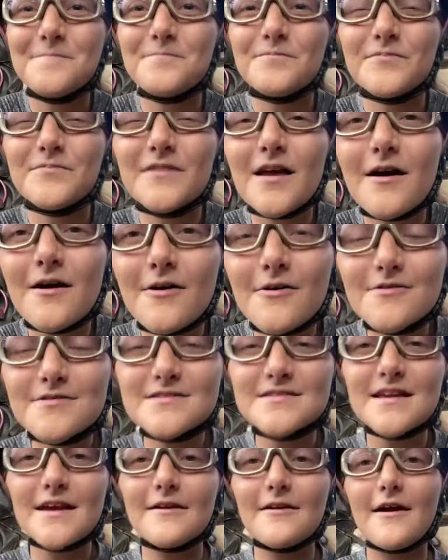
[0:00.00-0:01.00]
No,
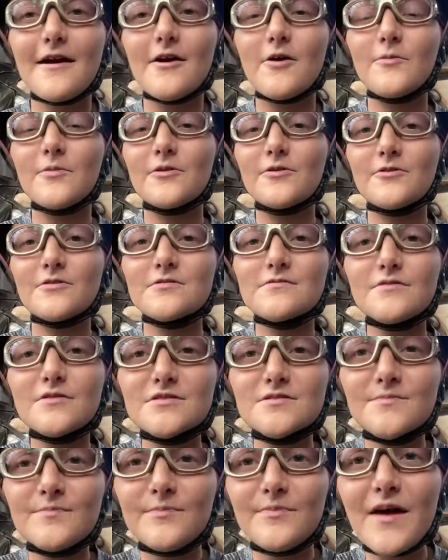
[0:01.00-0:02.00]
Sarah, I hope your horse
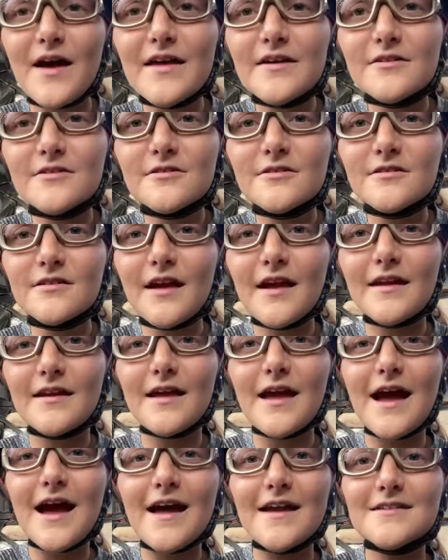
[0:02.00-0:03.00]
feels better.
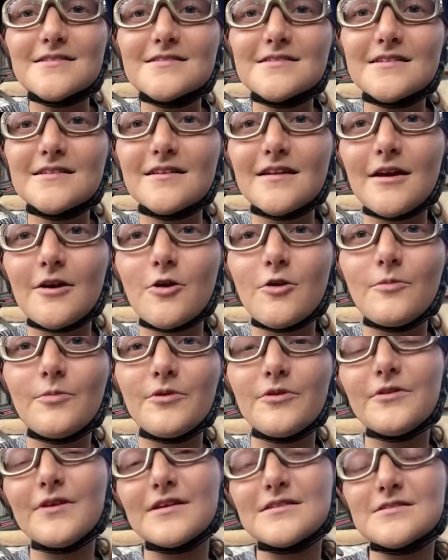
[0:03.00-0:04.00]
And Addison, I hope
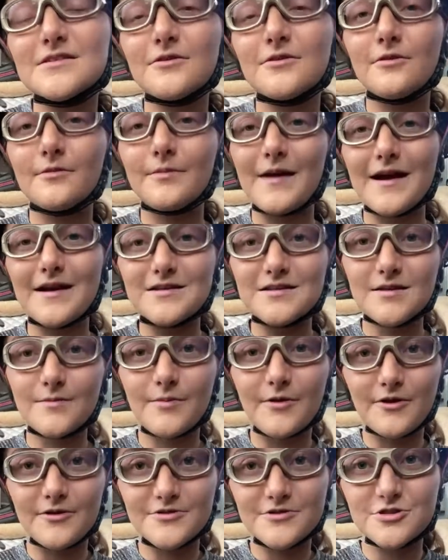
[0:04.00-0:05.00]
you get to go to back to the
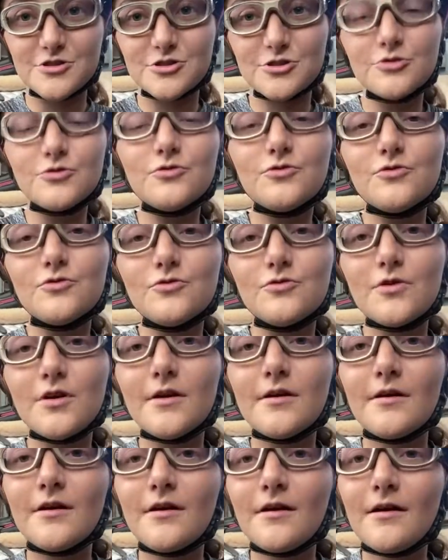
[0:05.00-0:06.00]
barn soon.
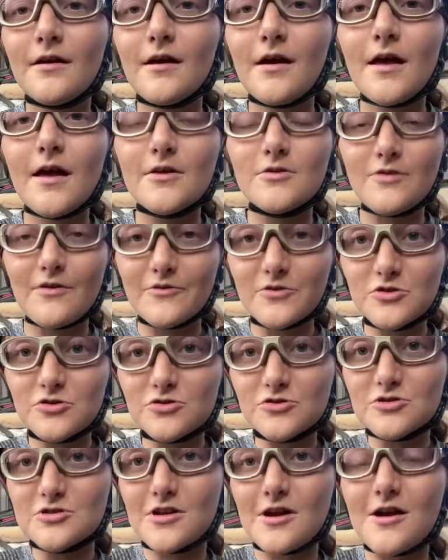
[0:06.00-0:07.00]
Do you ever
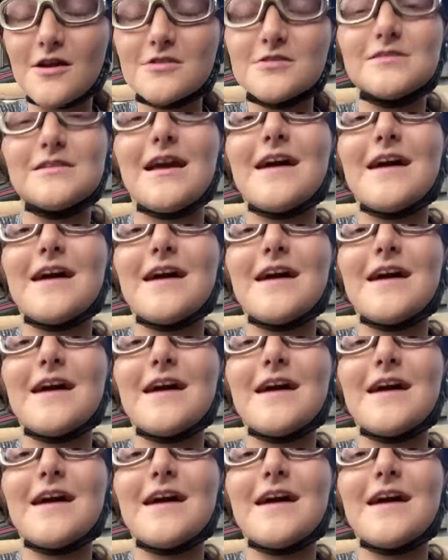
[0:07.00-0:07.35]
do dressage?